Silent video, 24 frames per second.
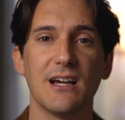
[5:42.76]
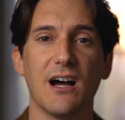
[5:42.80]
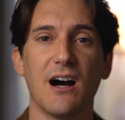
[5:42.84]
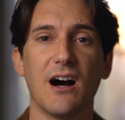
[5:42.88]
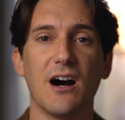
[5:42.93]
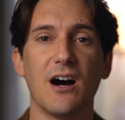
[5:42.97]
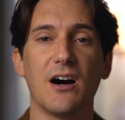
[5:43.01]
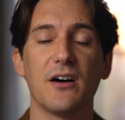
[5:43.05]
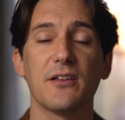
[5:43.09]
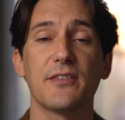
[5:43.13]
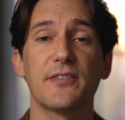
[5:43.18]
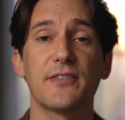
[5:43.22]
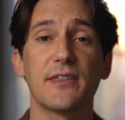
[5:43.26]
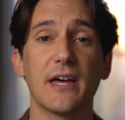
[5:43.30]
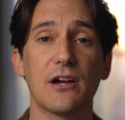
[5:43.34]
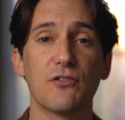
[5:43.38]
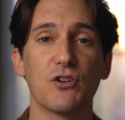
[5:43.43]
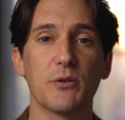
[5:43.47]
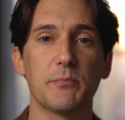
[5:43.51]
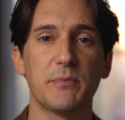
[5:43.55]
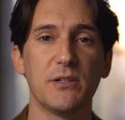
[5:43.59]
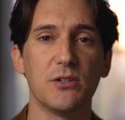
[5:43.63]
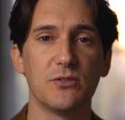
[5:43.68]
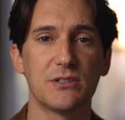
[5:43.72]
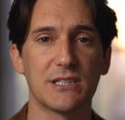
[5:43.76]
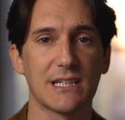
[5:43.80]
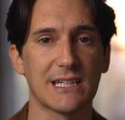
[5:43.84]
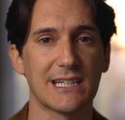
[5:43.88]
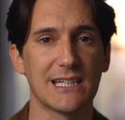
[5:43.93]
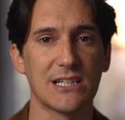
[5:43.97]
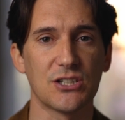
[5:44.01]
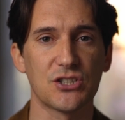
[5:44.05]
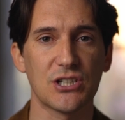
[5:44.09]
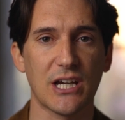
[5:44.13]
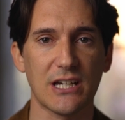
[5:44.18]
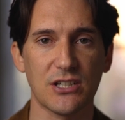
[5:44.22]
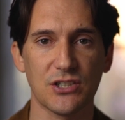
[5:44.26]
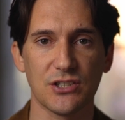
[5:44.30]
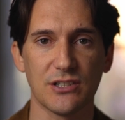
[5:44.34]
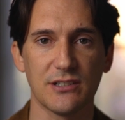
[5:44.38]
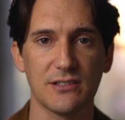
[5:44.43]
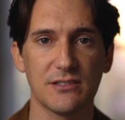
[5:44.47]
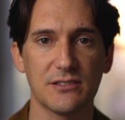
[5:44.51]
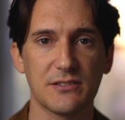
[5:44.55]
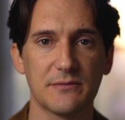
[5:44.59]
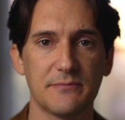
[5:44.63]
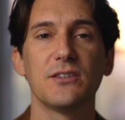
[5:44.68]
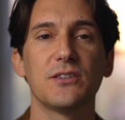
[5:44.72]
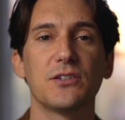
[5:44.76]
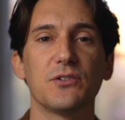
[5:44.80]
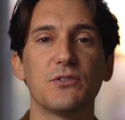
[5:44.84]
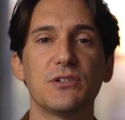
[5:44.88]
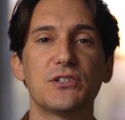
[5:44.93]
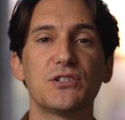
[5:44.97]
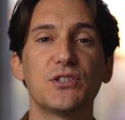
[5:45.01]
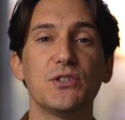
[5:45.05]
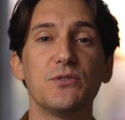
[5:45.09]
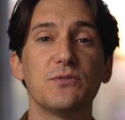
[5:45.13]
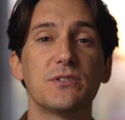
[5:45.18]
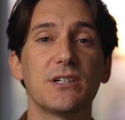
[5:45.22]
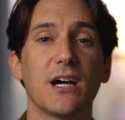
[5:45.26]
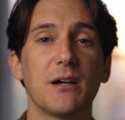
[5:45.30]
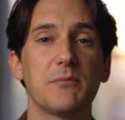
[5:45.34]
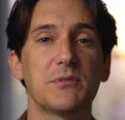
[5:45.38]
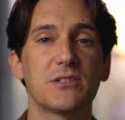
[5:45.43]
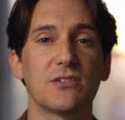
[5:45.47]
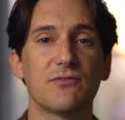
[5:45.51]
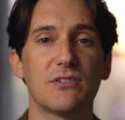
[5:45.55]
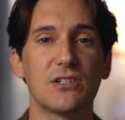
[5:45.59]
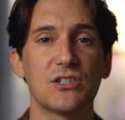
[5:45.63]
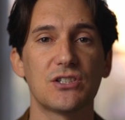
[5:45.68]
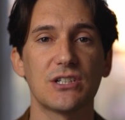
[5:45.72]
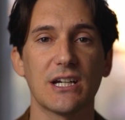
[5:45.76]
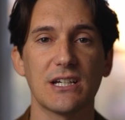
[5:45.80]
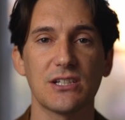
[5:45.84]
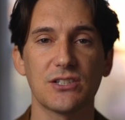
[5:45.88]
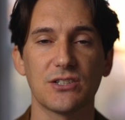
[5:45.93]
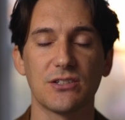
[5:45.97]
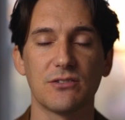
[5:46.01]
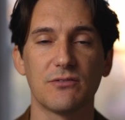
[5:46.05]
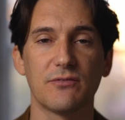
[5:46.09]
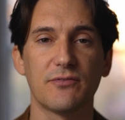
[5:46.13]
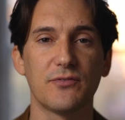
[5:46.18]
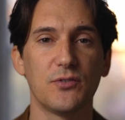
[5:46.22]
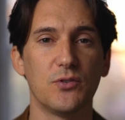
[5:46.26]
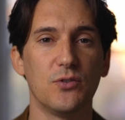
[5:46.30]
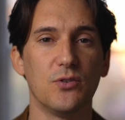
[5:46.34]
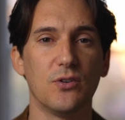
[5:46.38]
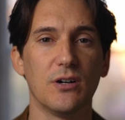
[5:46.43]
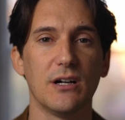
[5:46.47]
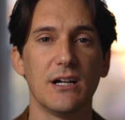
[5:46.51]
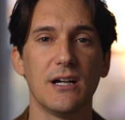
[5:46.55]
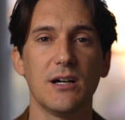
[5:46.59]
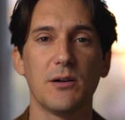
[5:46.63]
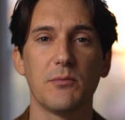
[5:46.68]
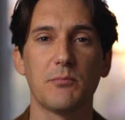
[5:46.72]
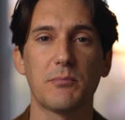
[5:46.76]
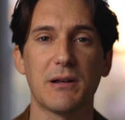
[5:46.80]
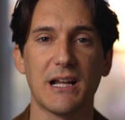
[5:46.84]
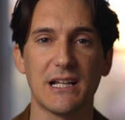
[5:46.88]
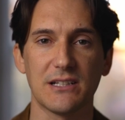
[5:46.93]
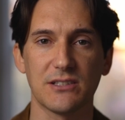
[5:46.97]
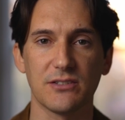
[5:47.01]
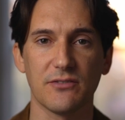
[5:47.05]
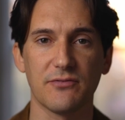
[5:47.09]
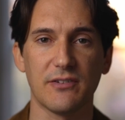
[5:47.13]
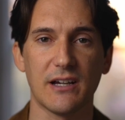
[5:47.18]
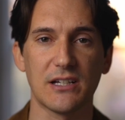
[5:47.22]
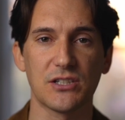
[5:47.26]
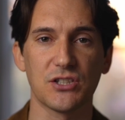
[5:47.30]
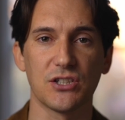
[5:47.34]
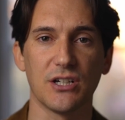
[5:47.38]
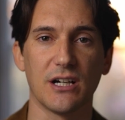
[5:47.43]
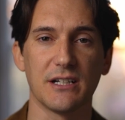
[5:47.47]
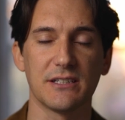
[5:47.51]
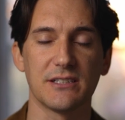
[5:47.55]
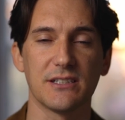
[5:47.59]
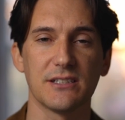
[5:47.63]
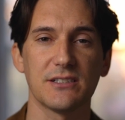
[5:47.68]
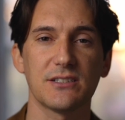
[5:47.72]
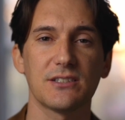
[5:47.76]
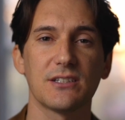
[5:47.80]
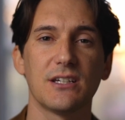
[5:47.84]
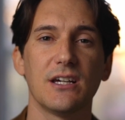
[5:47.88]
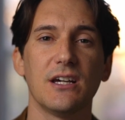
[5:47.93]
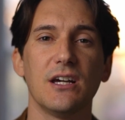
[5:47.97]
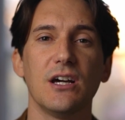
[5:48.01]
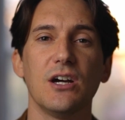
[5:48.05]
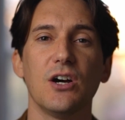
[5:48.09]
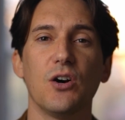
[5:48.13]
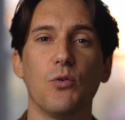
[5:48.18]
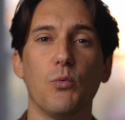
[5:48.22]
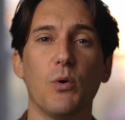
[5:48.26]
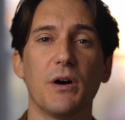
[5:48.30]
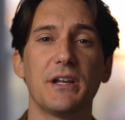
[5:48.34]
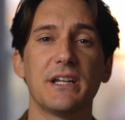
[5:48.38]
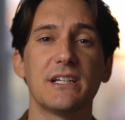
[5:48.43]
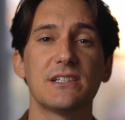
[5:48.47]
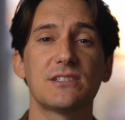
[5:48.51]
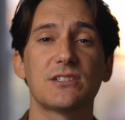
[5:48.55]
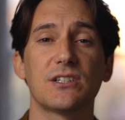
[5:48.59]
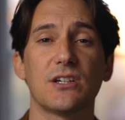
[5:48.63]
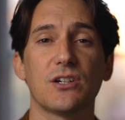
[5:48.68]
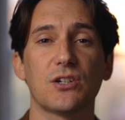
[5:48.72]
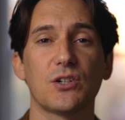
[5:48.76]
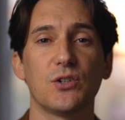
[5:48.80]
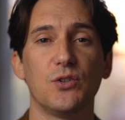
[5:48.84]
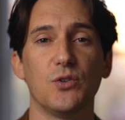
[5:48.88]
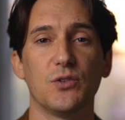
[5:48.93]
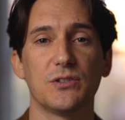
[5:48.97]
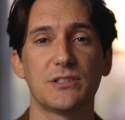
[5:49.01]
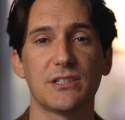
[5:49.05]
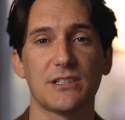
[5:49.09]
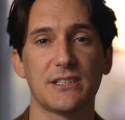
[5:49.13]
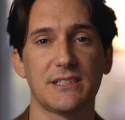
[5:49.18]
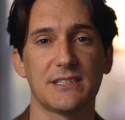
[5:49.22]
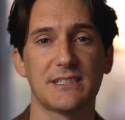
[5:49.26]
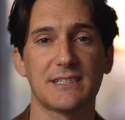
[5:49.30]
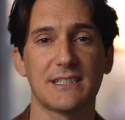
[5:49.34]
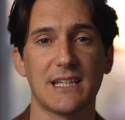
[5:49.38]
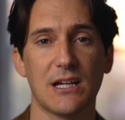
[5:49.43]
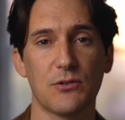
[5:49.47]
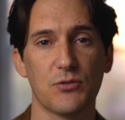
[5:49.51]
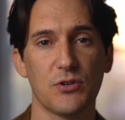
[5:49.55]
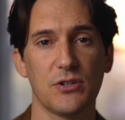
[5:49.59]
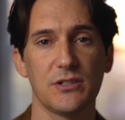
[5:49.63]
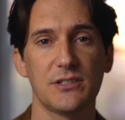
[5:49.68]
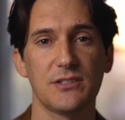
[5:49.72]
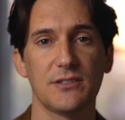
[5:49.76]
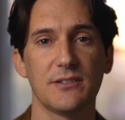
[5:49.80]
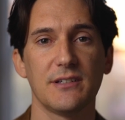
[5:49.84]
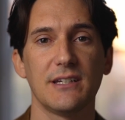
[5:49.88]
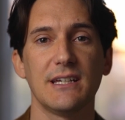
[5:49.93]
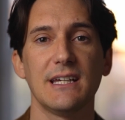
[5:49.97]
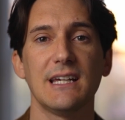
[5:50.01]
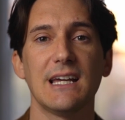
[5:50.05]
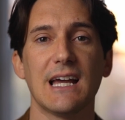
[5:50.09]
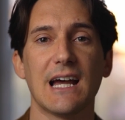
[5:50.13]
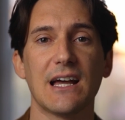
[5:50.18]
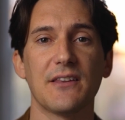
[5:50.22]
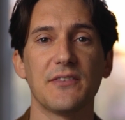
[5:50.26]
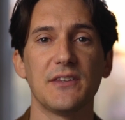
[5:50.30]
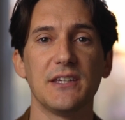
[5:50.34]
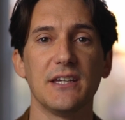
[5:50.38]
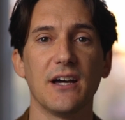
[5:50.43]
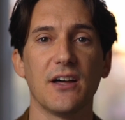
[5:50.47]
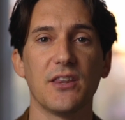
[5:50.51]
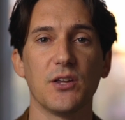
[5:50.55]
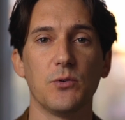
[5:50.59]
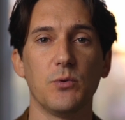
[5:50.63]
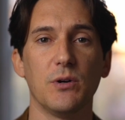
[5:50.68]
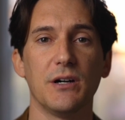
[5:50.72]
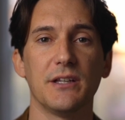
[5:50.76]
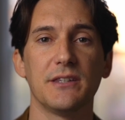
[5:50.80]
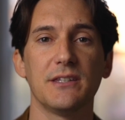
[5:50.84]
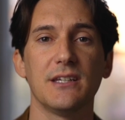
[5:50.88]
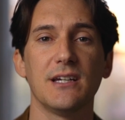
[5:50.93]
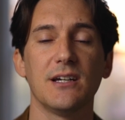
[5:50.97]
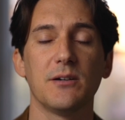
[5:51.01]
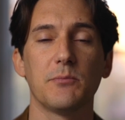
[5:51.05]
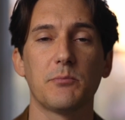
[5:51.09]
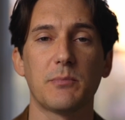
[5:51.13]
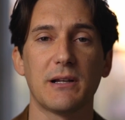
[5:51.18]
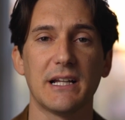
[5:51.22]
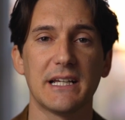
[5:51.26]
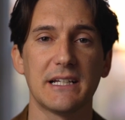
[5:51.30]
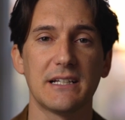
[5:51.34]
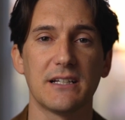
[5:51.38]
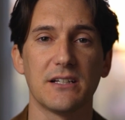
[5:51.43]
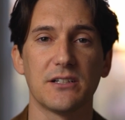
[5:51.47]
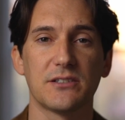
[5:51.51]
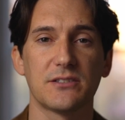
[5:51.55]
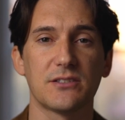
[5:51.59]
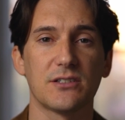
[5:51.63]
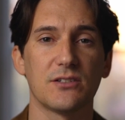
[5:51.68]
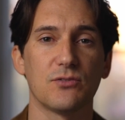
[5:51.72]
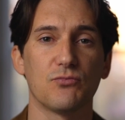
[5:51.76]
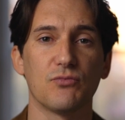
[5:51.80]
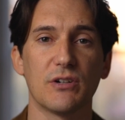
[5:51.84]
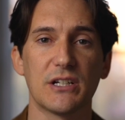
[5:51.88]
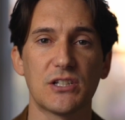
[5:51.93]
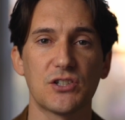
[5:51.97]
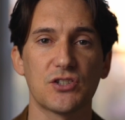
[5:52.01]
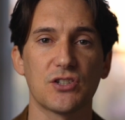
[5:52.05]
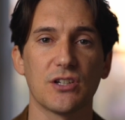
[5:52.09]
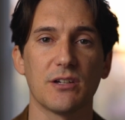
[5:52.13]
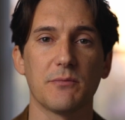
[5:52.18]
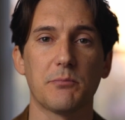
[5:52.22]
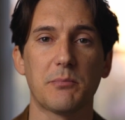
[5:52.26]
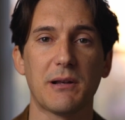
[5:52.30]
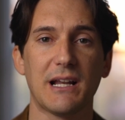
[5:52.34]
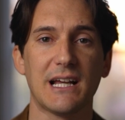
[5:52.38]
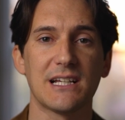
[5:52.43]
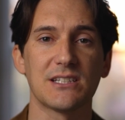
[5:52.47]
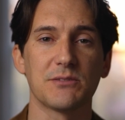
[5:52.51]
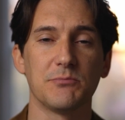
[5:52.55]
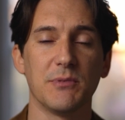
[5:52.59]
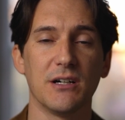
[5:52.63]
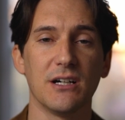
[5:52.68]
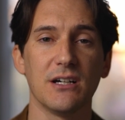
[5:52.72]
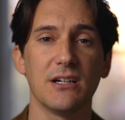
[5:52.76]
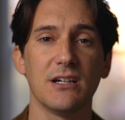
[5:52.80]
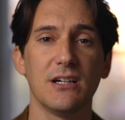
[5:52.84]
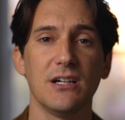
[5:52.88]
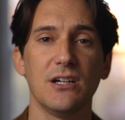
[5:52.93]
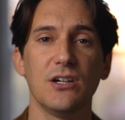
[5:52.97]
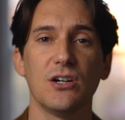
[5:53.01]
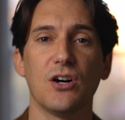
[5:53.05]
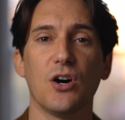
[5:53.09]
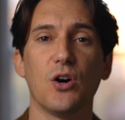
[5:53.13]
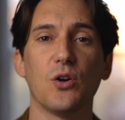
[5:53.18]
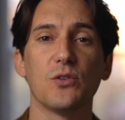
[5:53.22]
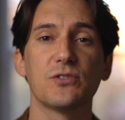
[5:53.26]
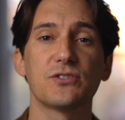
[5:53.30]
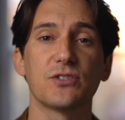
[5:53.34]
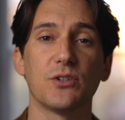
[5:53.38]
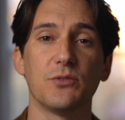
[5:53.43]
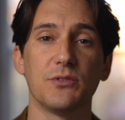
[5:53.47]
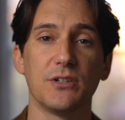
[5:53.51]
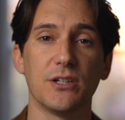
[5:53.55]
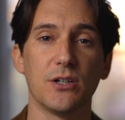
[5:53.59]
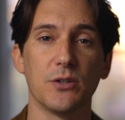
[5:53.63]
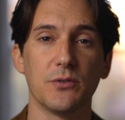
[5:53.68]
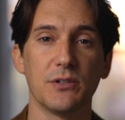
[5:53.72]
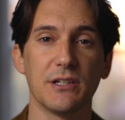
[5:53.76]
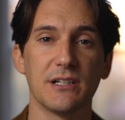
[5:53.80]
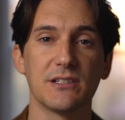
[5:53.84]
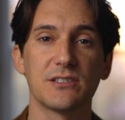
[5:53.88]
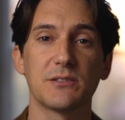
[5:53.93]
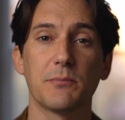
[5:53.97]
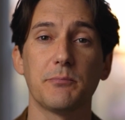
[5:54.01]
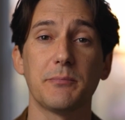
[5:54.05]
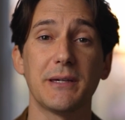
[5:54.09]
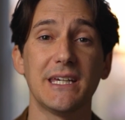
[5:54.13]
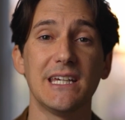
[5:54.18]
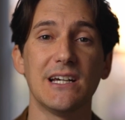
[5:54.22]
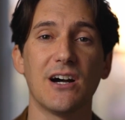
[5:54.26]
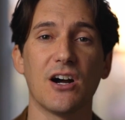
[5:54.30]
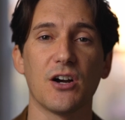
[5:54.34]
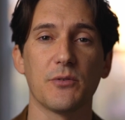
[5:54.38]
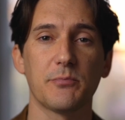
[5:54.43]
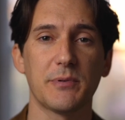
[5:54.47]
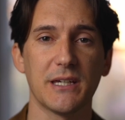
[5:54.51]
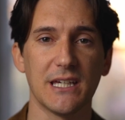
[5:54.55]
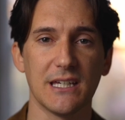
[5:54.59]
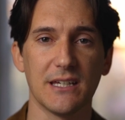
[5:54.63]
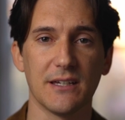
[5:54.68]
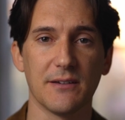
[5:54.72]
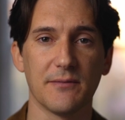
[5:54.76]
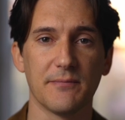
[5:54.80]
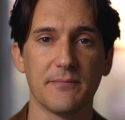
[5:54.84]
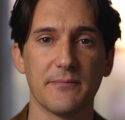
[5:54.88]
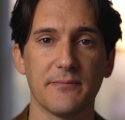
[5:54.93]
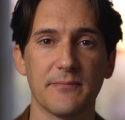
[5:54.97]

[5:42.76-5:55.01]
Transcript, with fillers: are therapeutic injections. There are two types of injection for plantar fasciitis. One is corticosteroid and the other one platelet-rich plasma, also known as PRP.